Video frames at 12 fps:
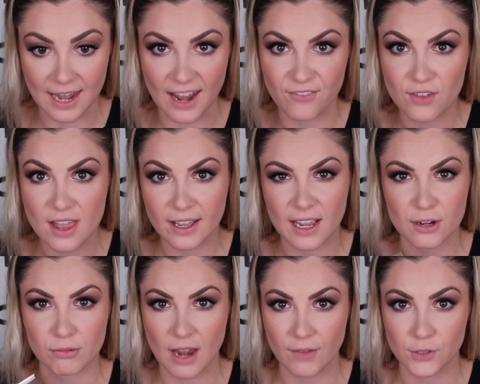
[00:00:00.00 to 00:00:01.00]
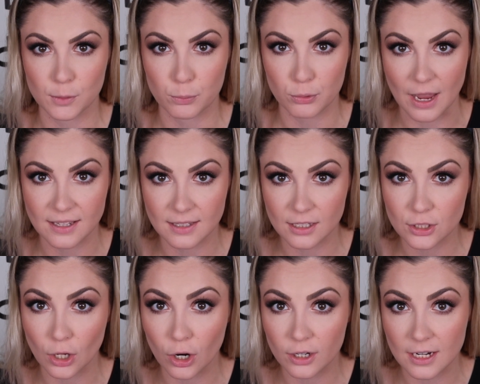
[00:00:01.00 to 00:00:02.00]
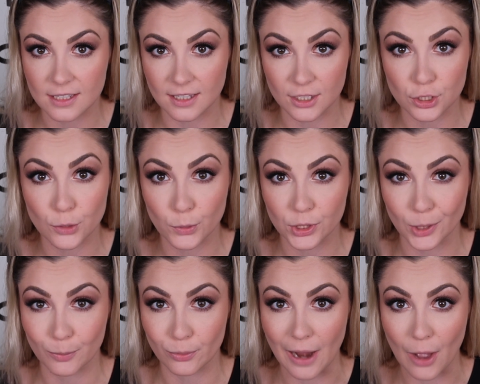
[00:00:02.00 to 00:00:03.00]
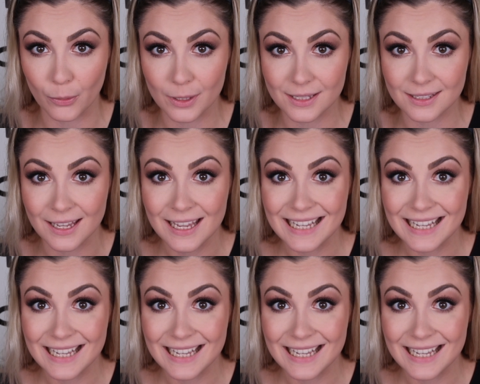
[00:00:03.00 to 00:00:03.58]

and I feel like I don't have to press as hard as I do with the Brow Wiz